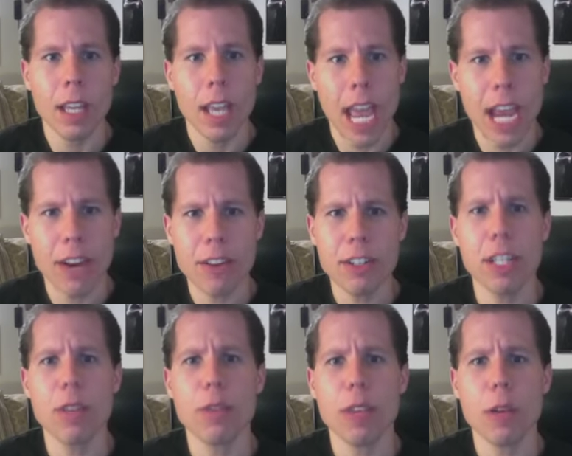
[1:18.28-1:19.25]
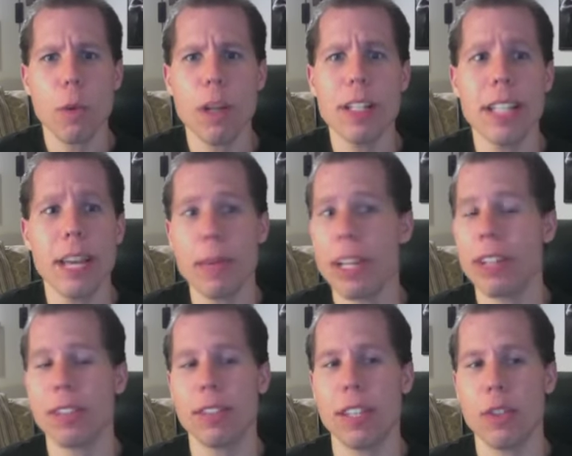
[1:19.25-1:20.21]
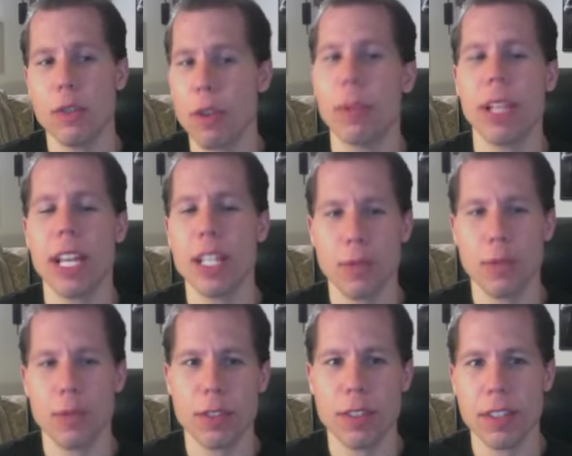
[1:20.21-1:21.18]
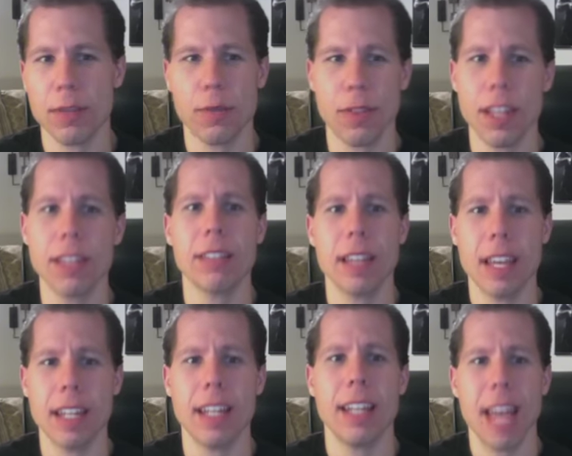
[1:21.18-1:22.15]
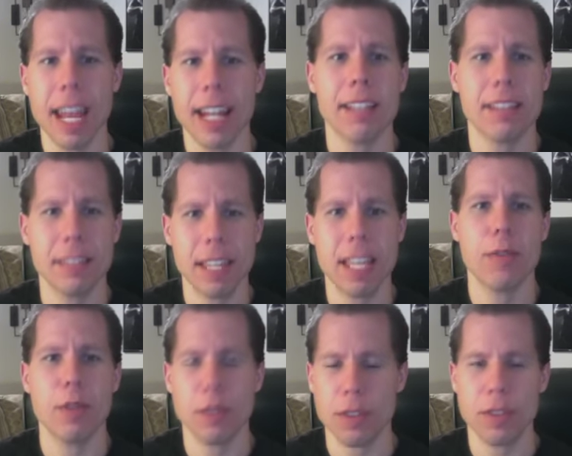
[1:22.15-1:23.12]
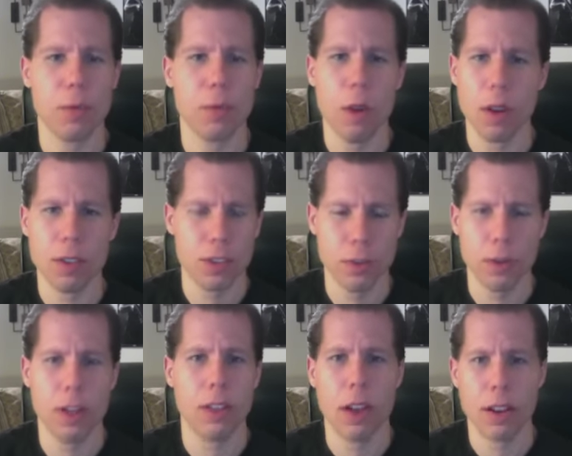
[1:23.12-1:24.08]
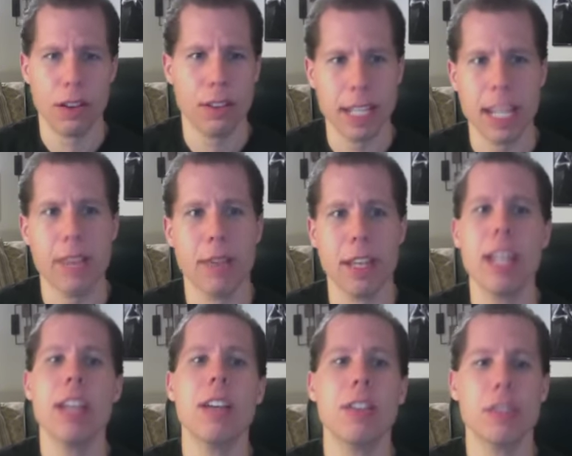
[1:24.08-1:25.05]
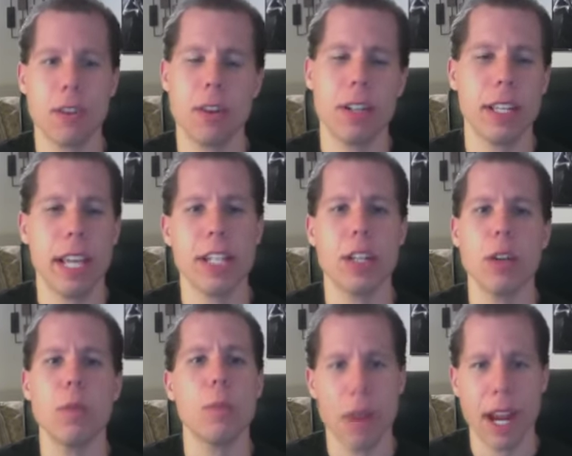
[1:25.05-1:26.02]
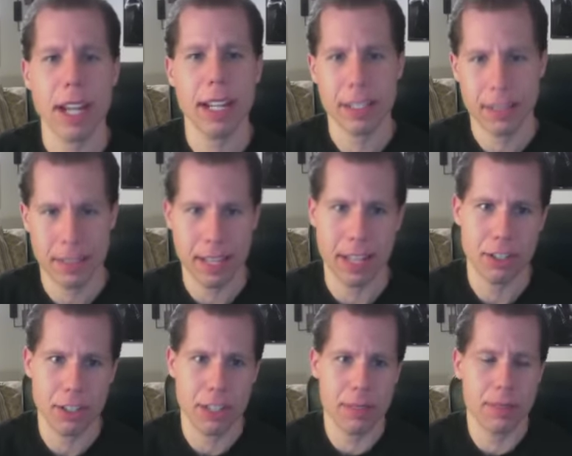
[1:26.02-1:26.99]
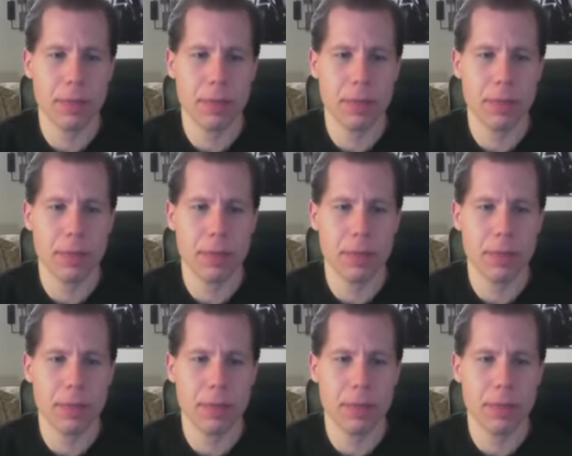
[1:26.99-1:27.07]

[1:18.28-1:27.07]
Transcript: Hey Aaron, do you think one day we could see Triple H versus Vince in an NXT versus Raw storyline on TV, starting a new brand extension?